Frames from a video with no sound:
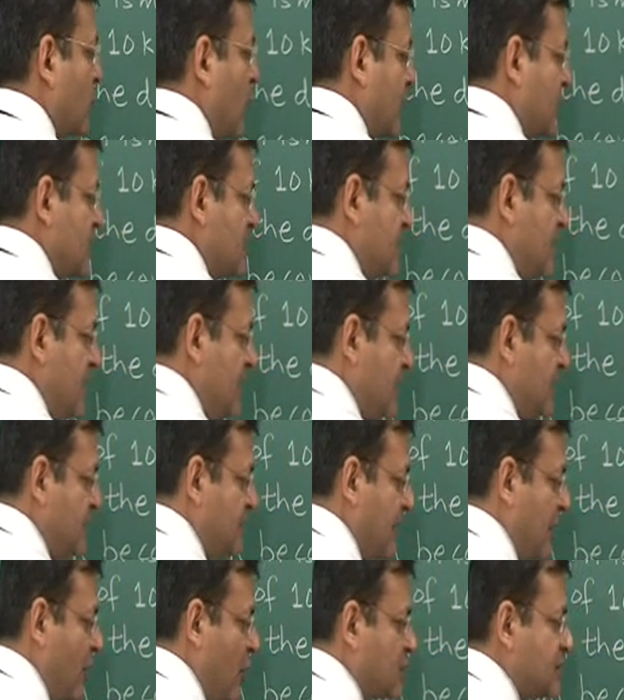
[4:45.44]
what is the
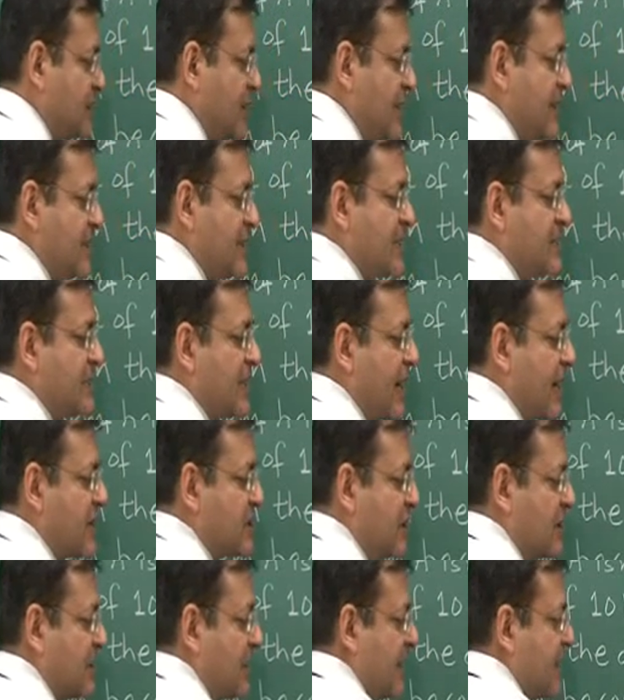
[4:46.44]
velocity in this
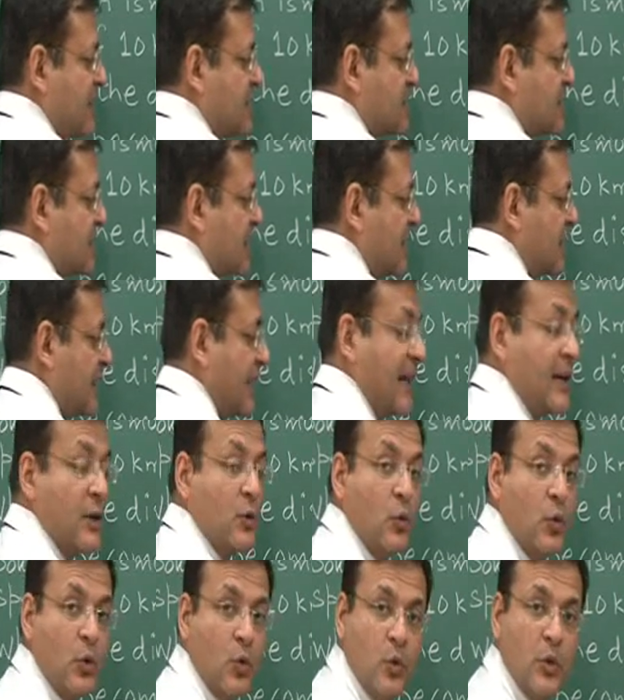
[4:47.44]
direction that is 10
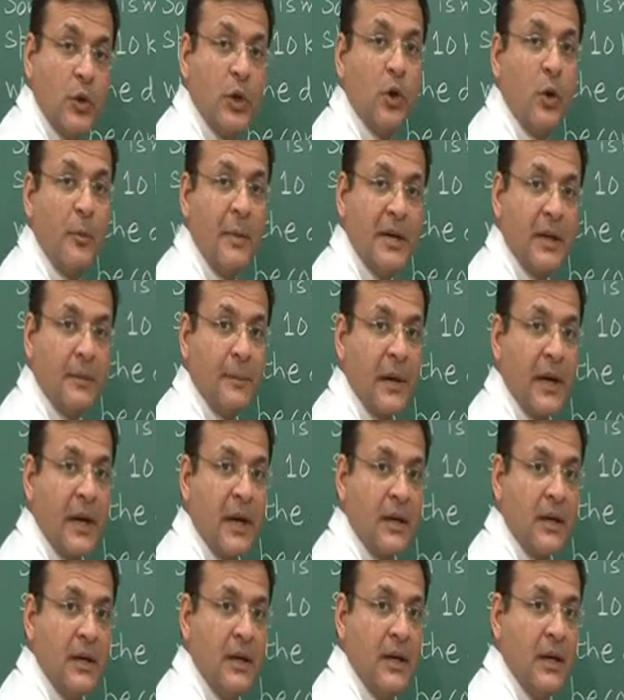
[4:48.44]
root 2 kilometer per
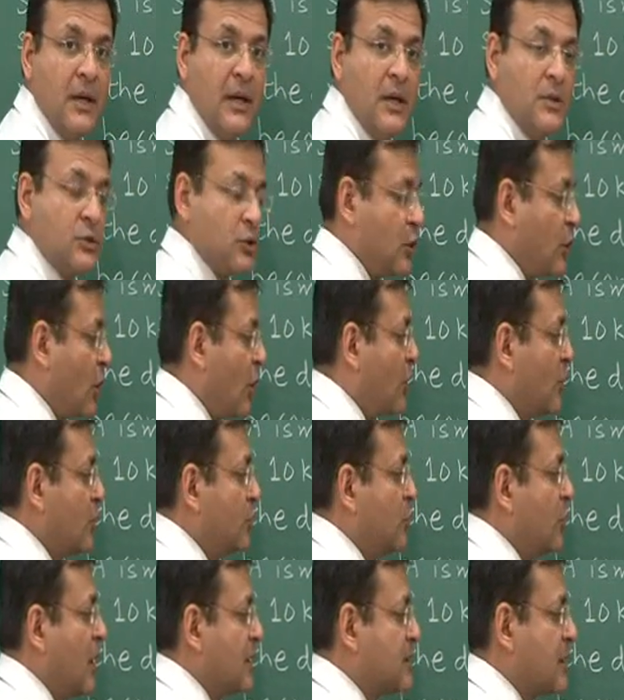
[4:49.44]
hour so now
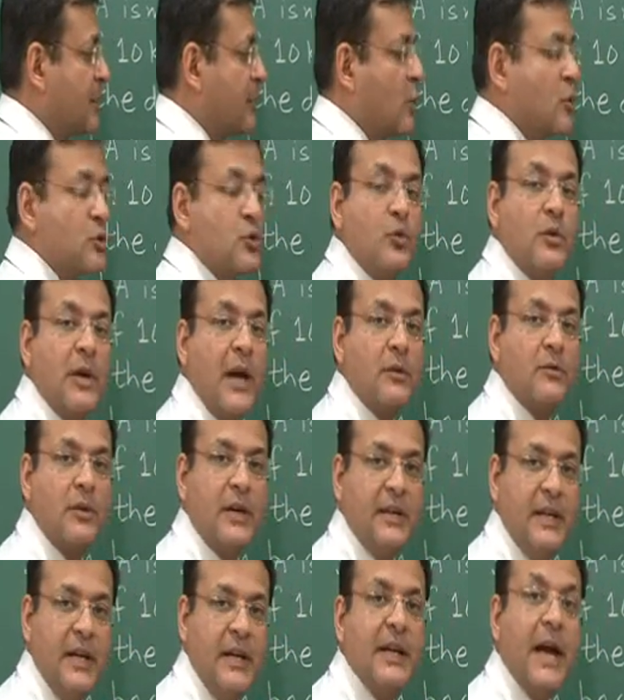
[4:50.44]
you are supposed to
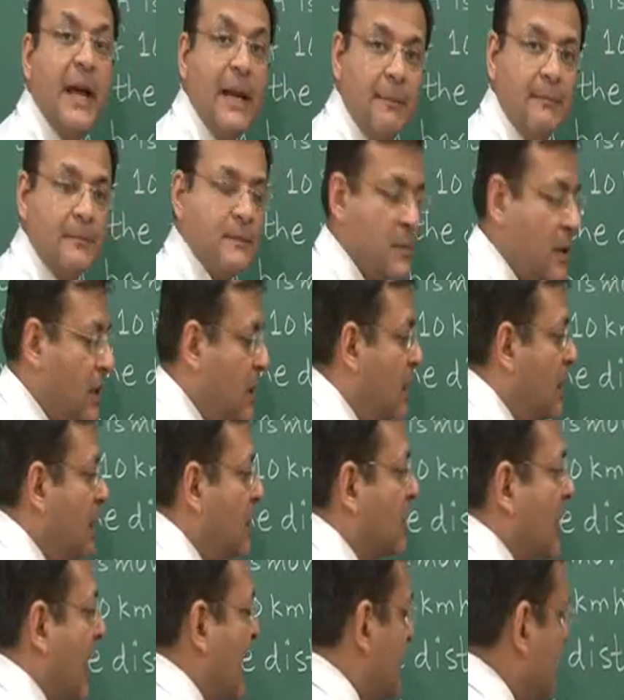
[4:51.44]
calculate the time
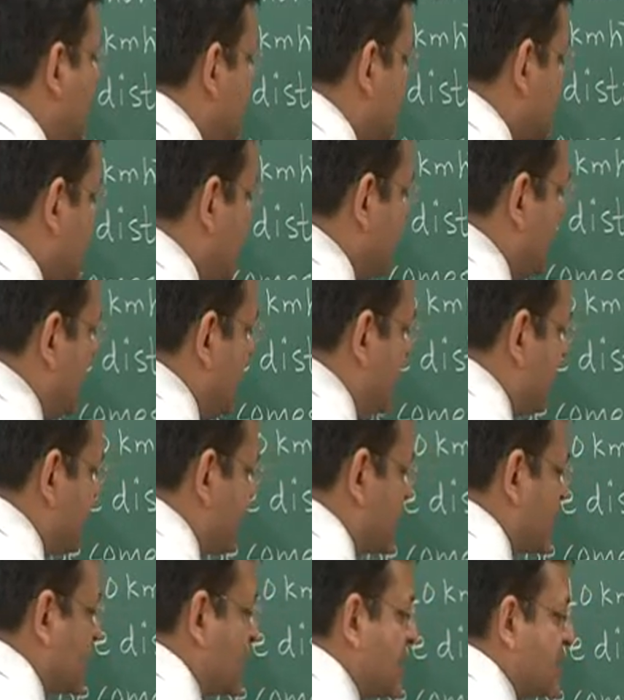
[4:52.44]
time is simply
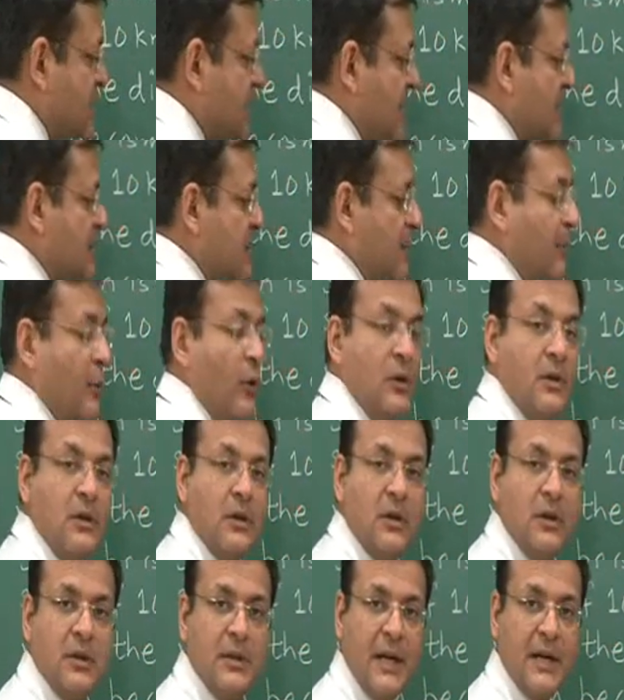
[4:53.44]
distance upon
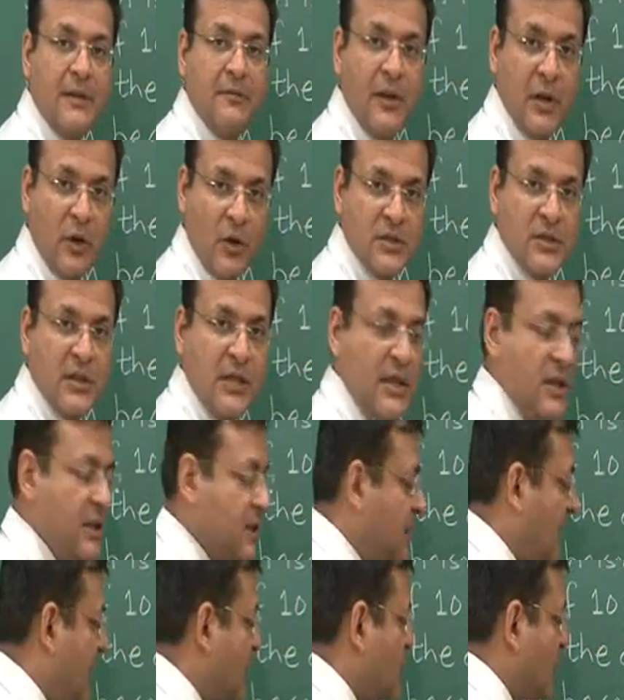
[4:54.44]
that velocity
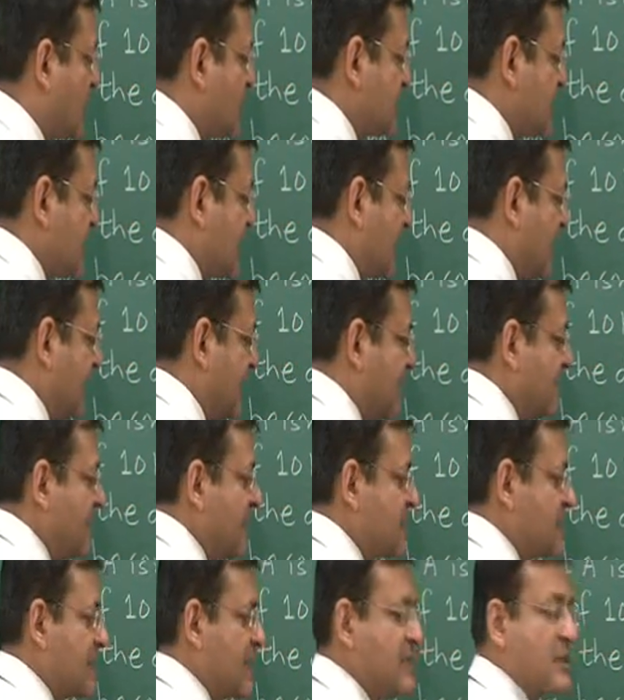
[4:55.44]
that you can say relative
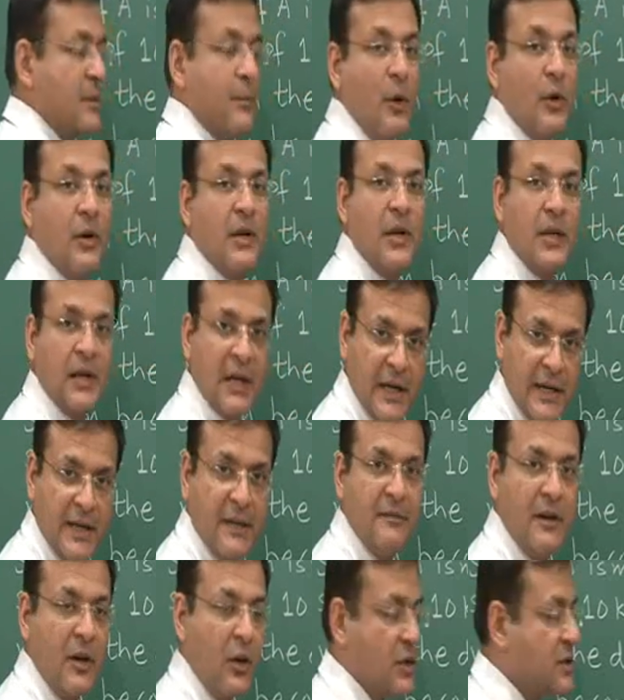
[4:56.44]
distance upon
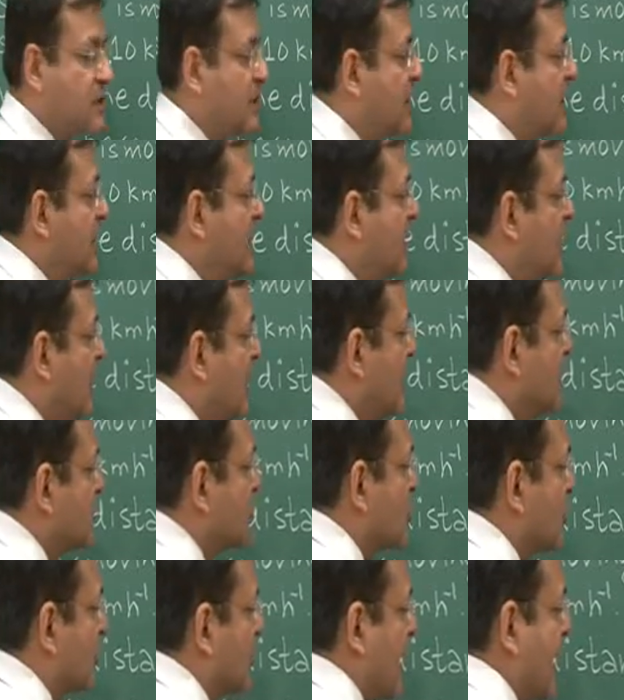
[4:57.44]
relative velocity
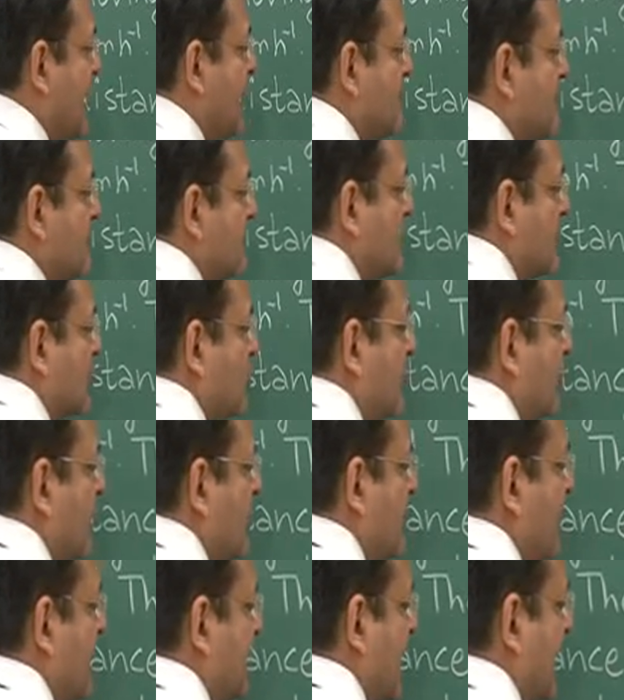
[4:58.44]
so time you
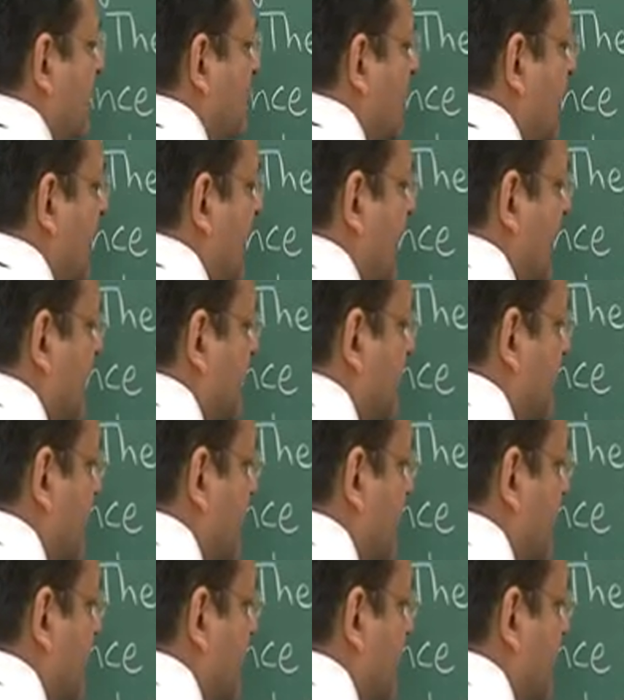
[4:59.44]
will be calculating